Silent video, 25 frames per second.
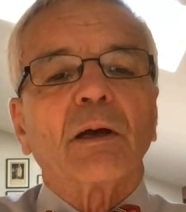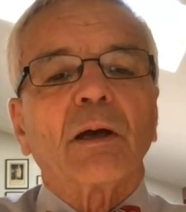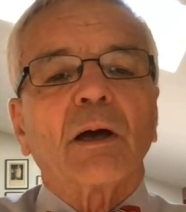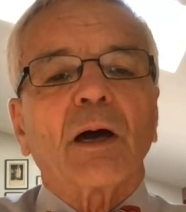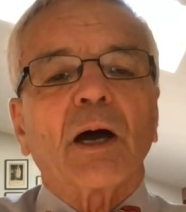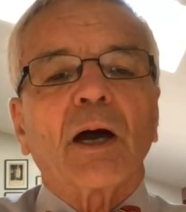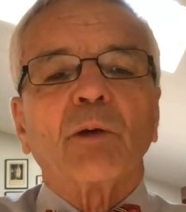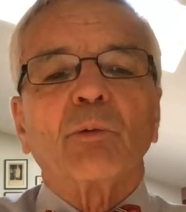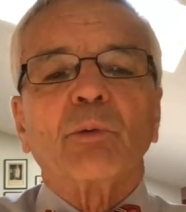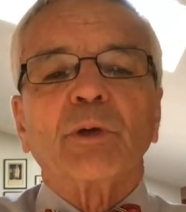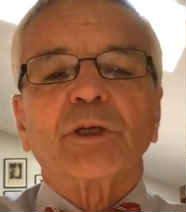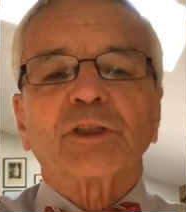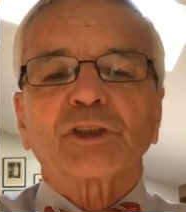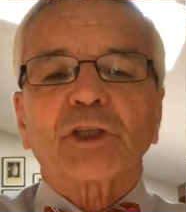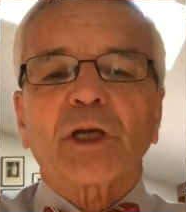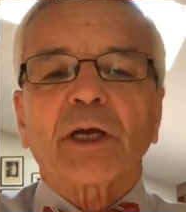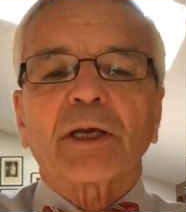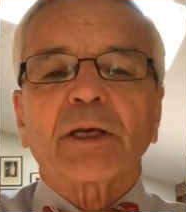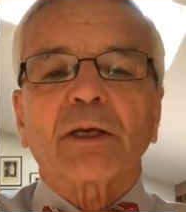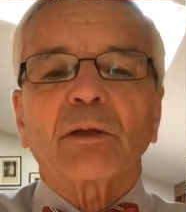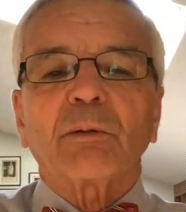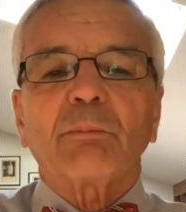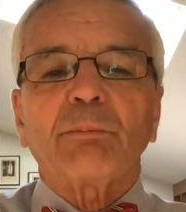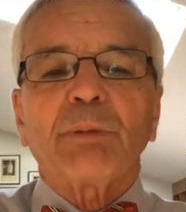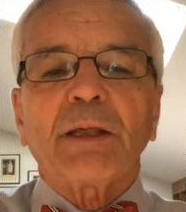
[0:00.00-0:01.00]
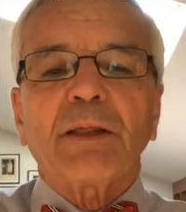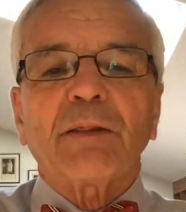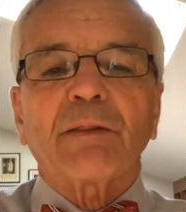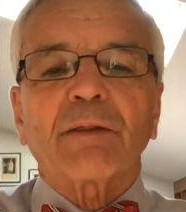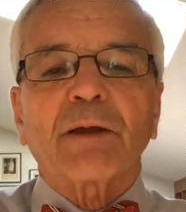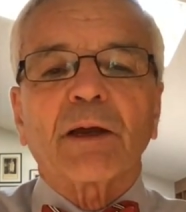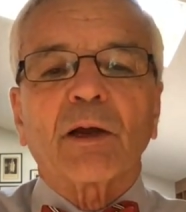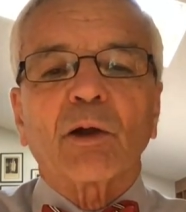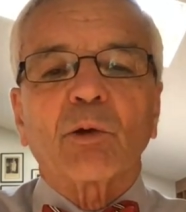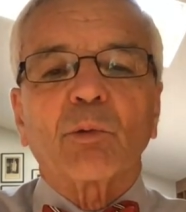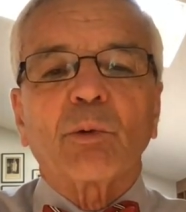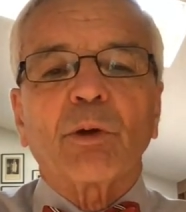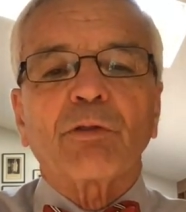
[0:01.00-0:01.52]
I wish I could be
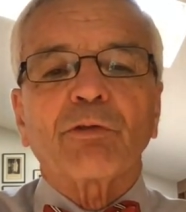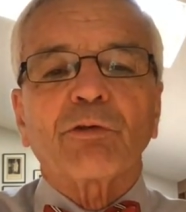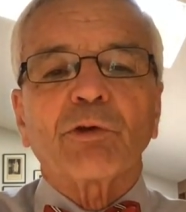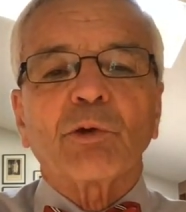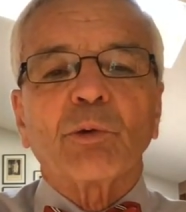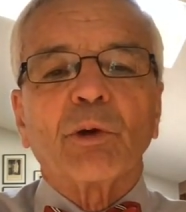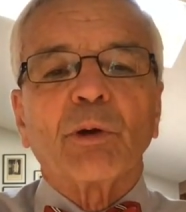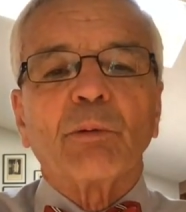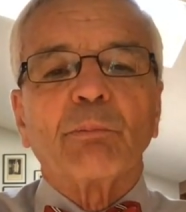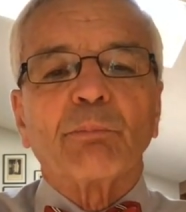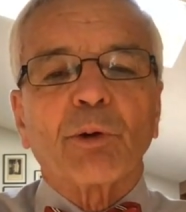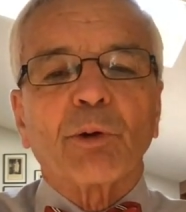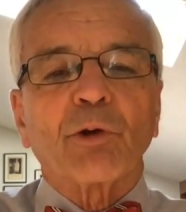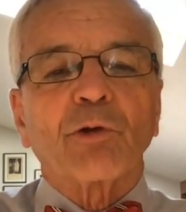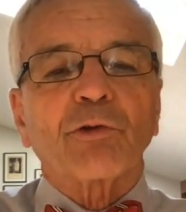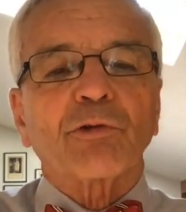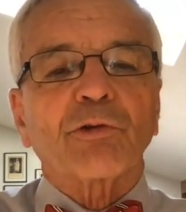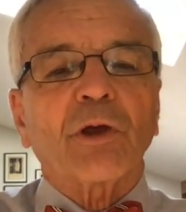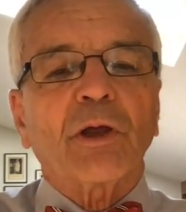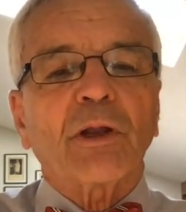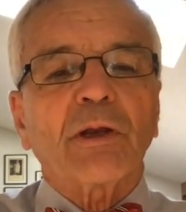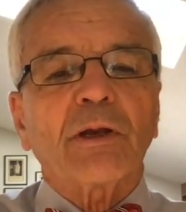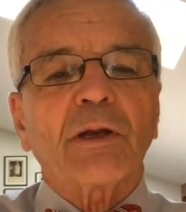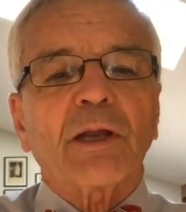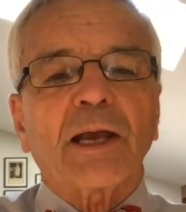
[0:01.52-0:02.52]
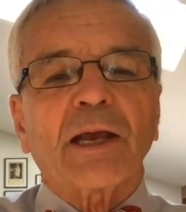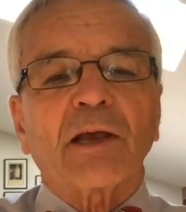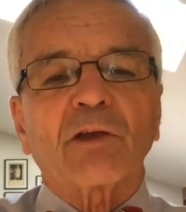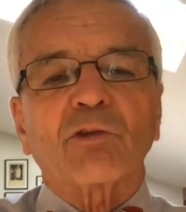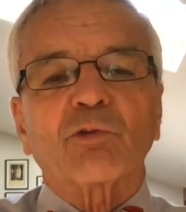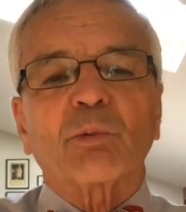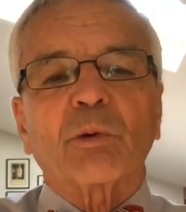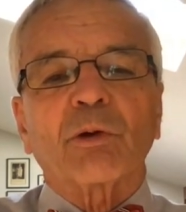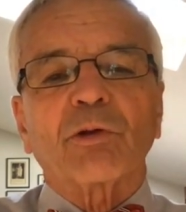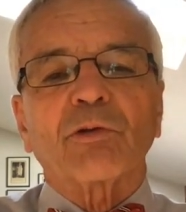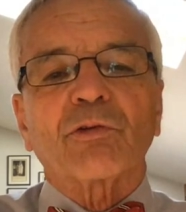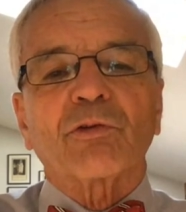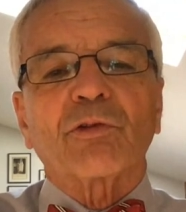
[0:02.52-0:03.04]
there with you in person, as
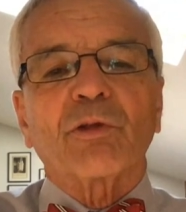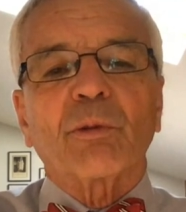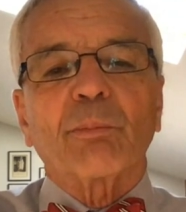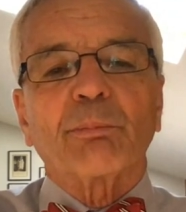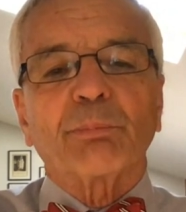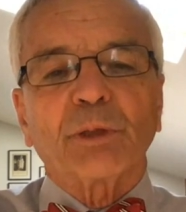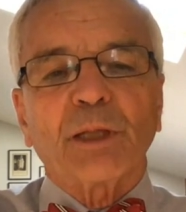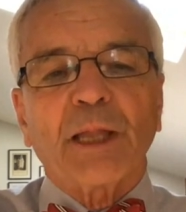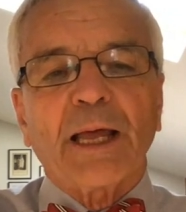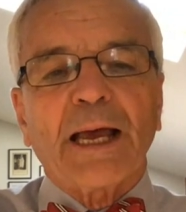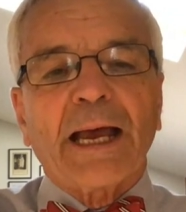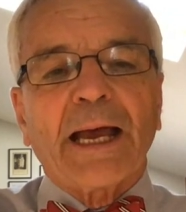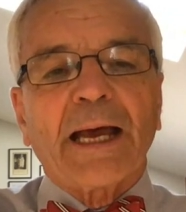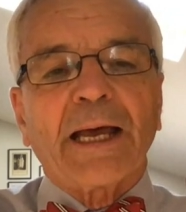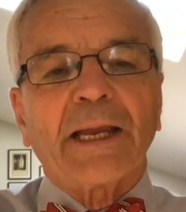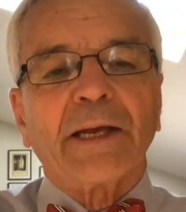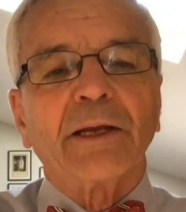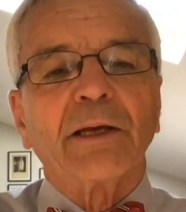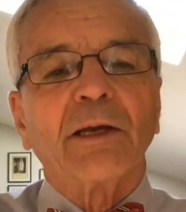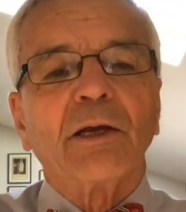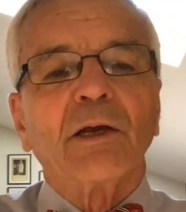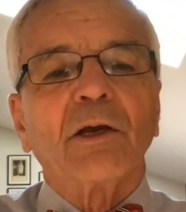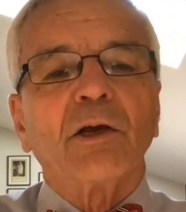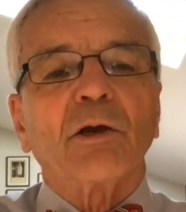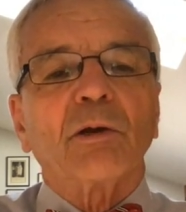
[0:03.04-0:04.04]
was the plan,